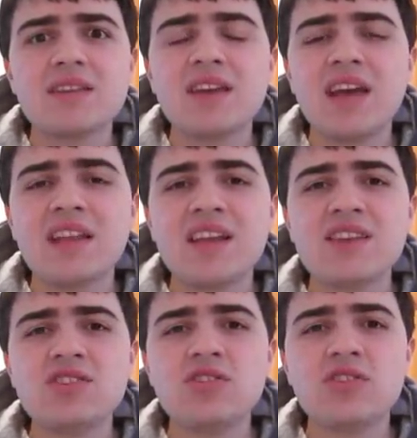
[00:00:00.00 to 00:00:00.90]
And
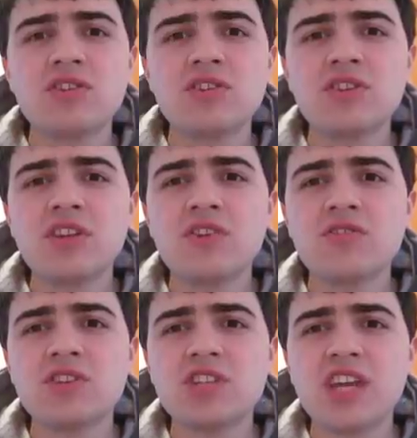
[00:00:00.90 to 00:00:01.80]
as you clear
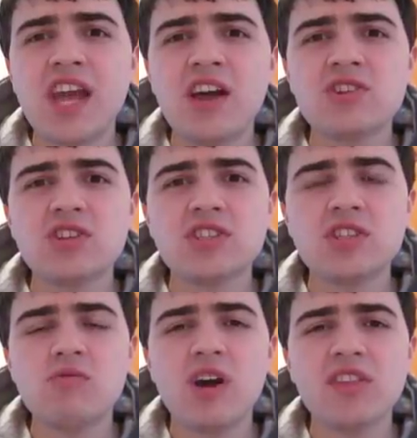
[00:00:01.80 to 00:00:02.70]
the challenges,
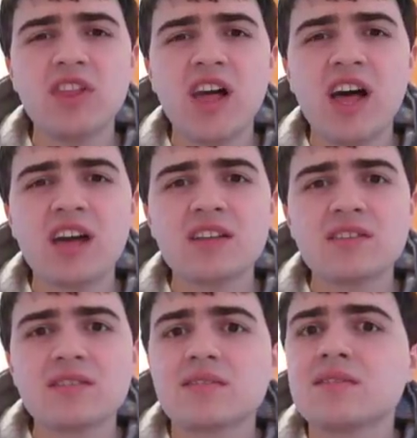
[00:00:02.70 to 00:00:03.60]
you unlock
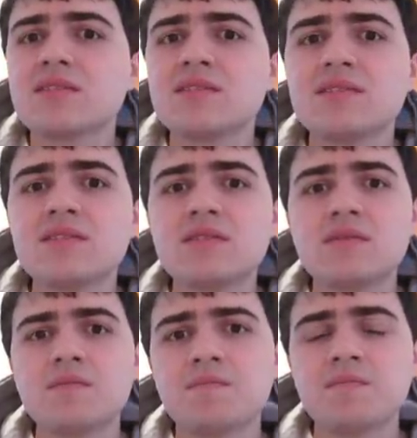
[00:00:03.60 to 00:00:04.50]

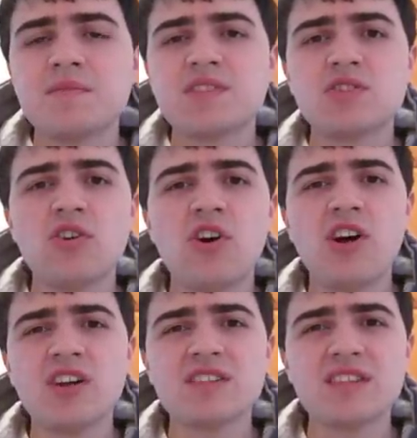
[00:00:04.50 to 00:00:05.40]

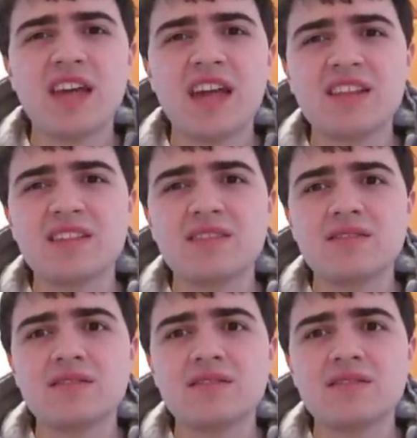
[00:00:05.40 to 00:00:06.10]
songs and